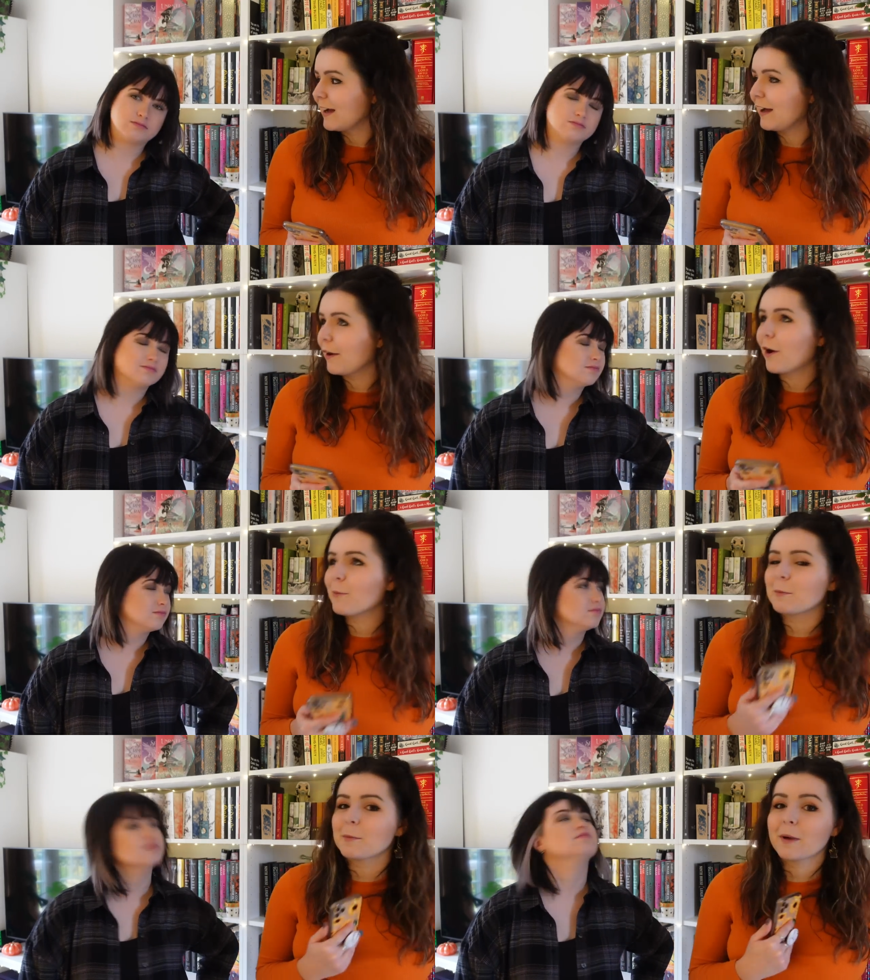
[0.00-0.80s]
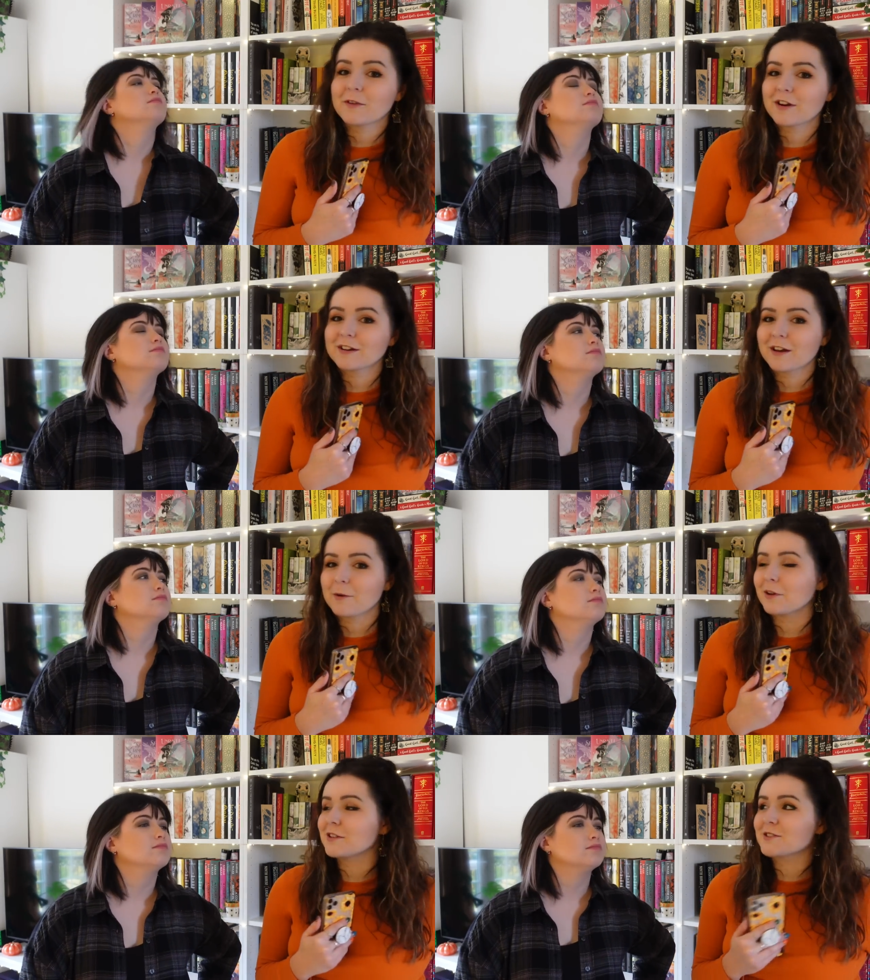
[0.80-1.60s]
Speaker 1: And I remember my friend and I
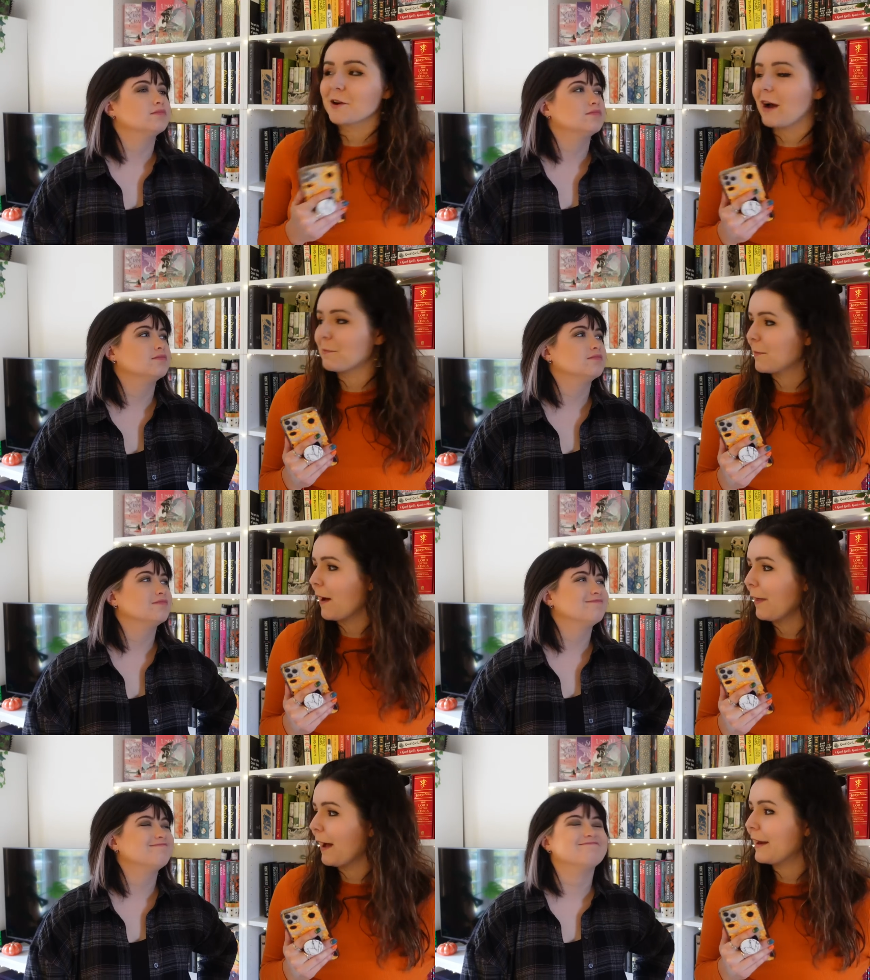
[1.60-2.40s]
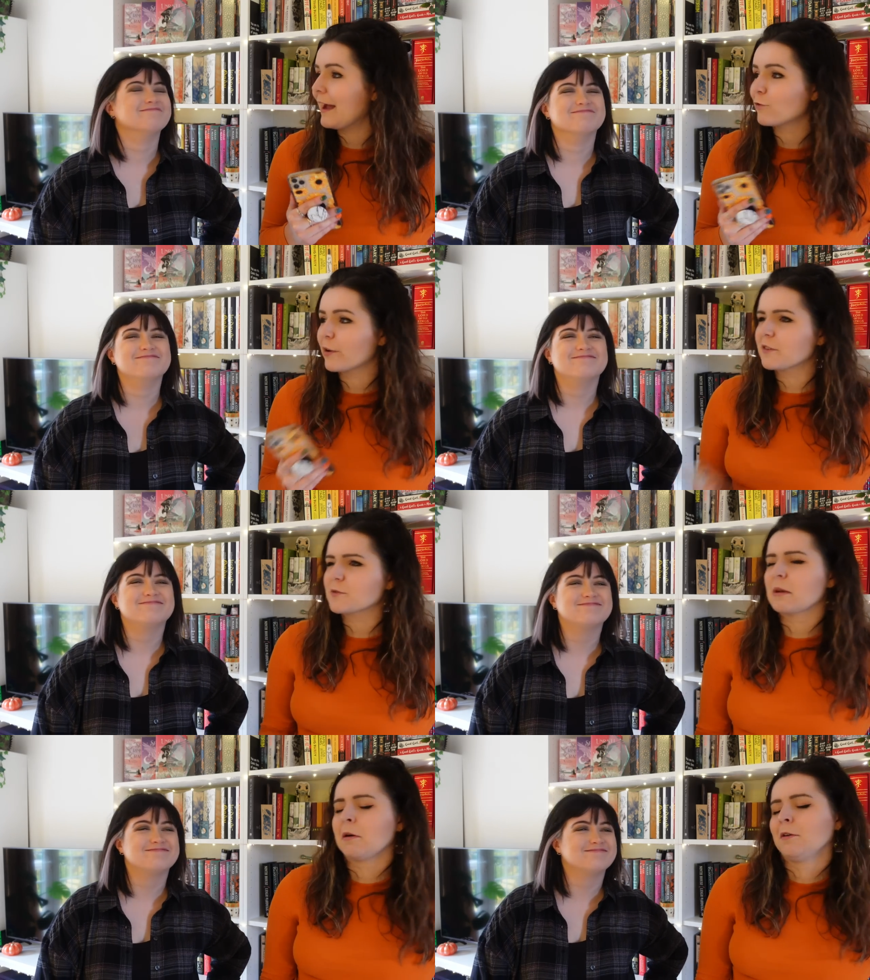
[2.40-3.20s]
were like so happy about that and everyone
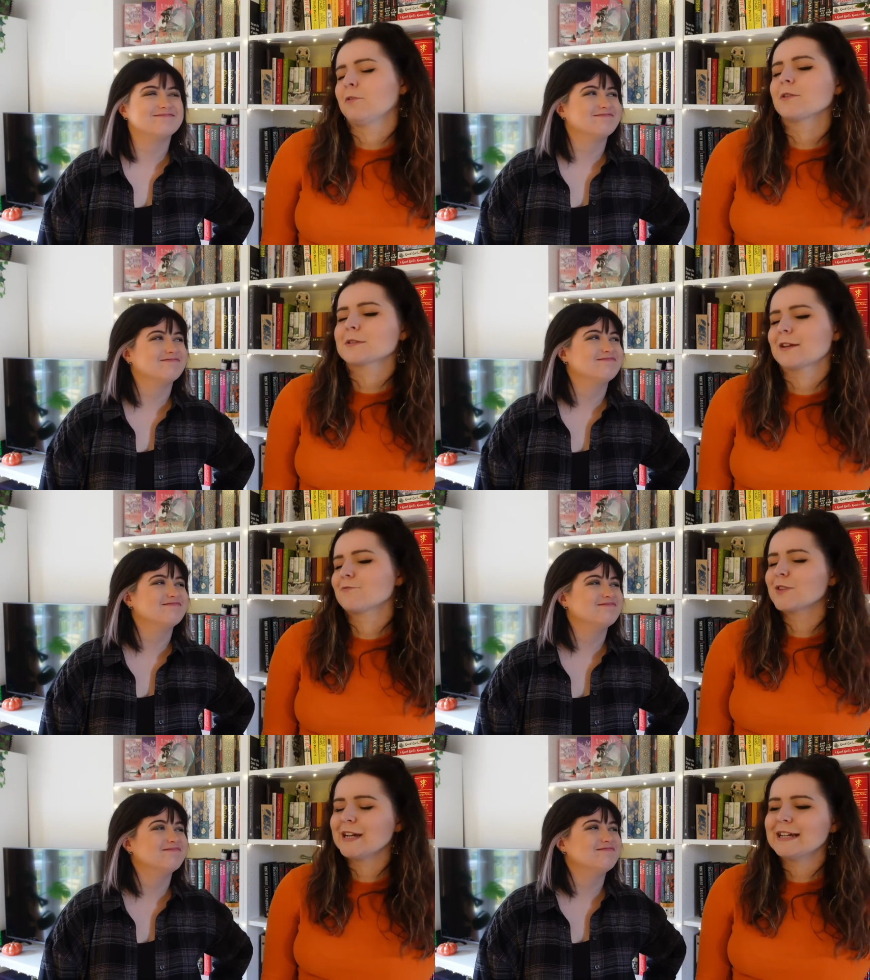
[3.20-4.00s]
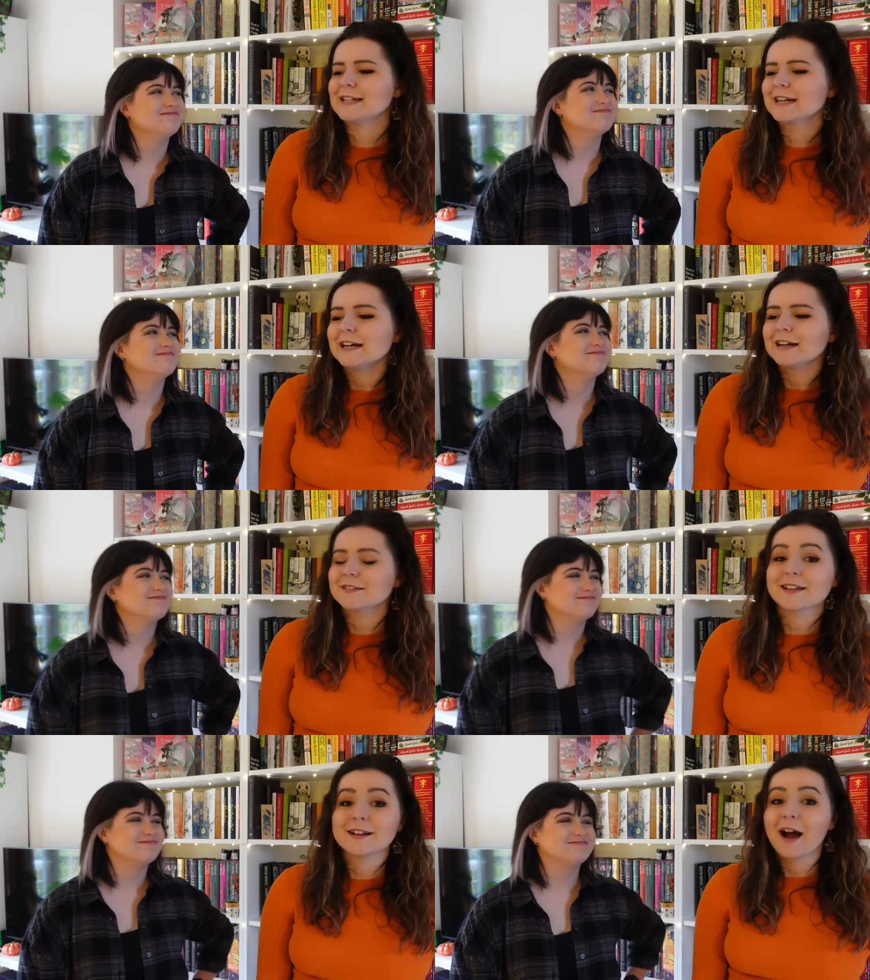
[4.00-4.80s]
else was like, oh, I've got to sit and read. I
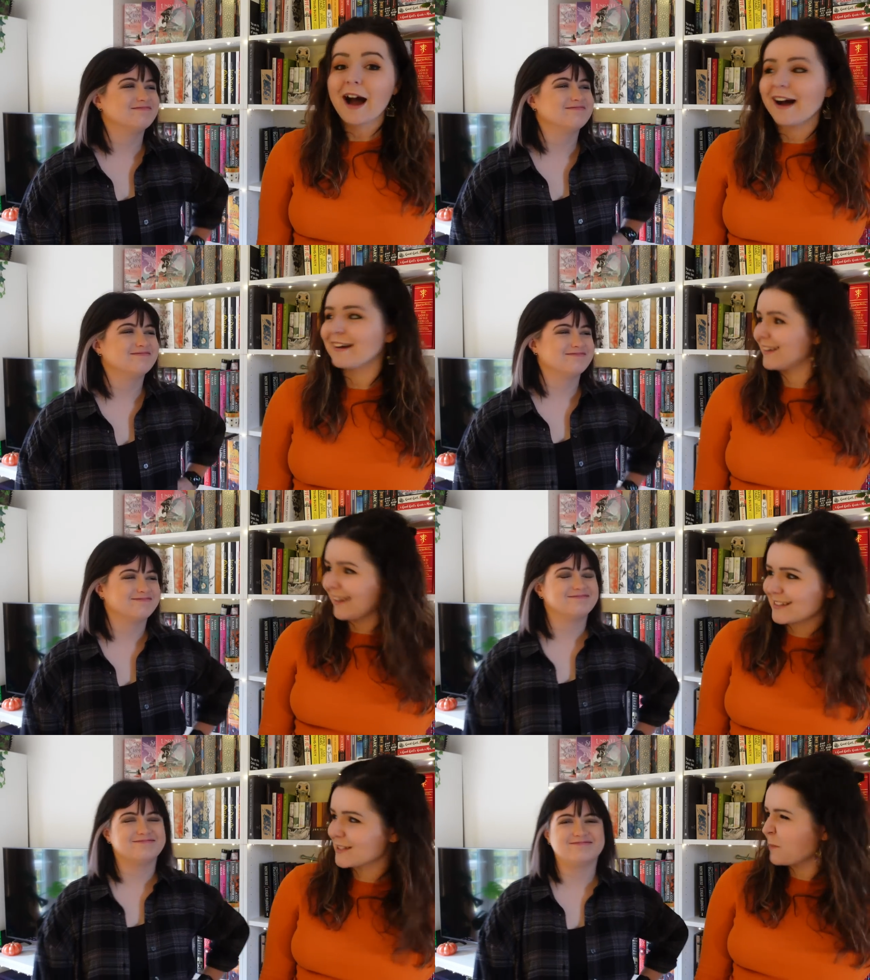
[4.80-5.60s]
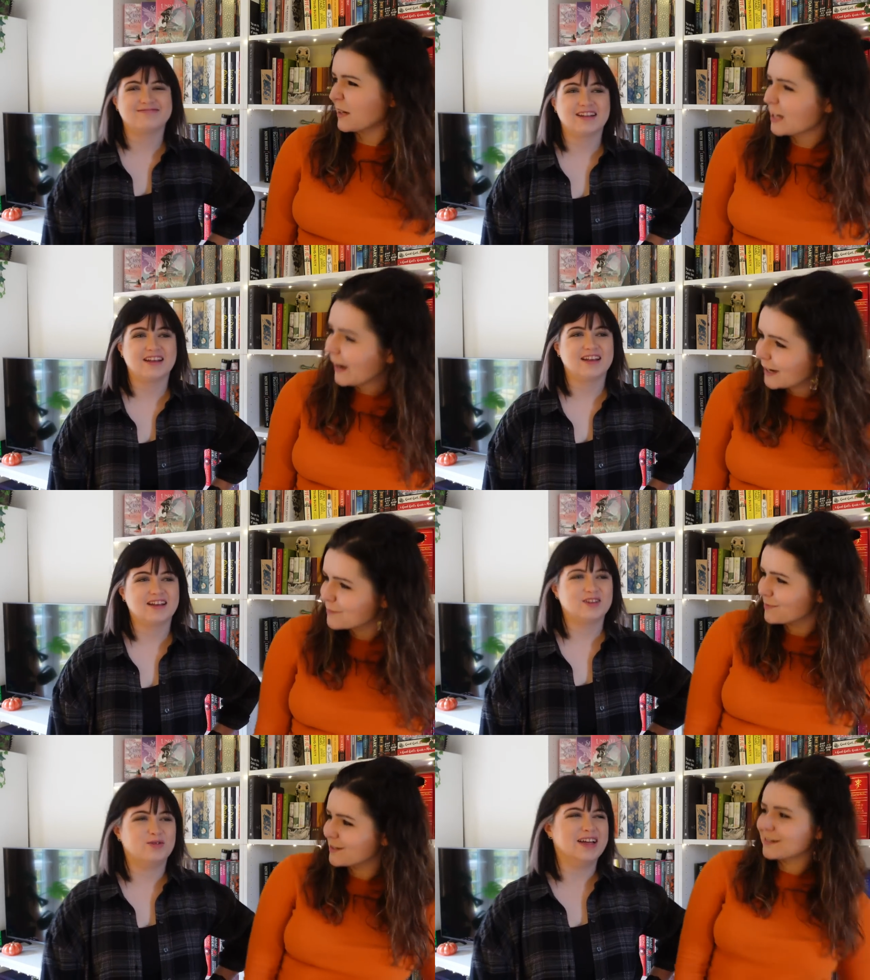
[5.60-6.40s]
was like, ha, yes, it's my
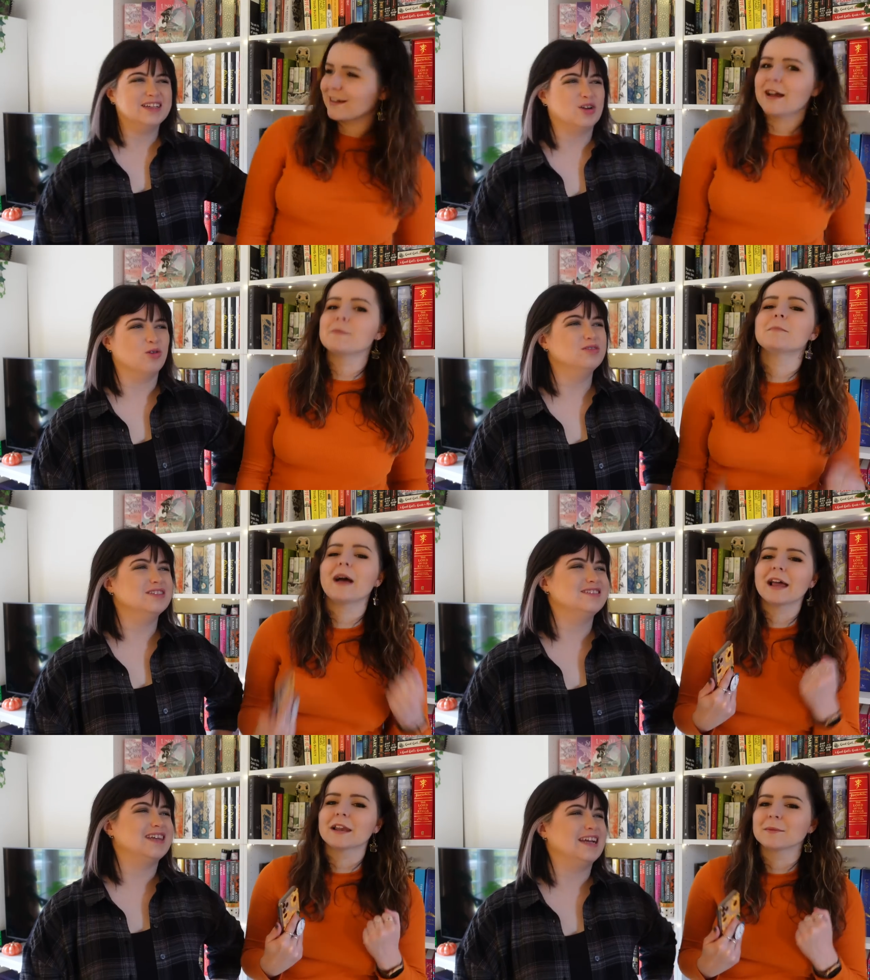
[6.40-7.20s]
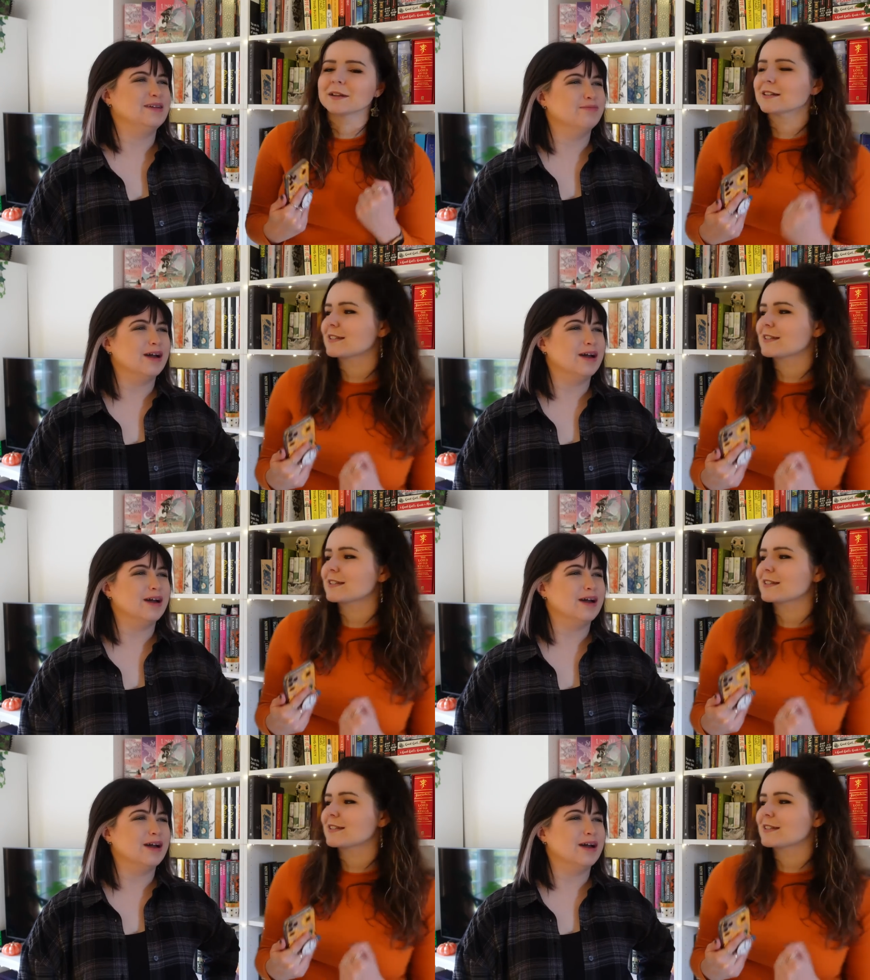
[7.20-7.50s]
time. We had i golden time.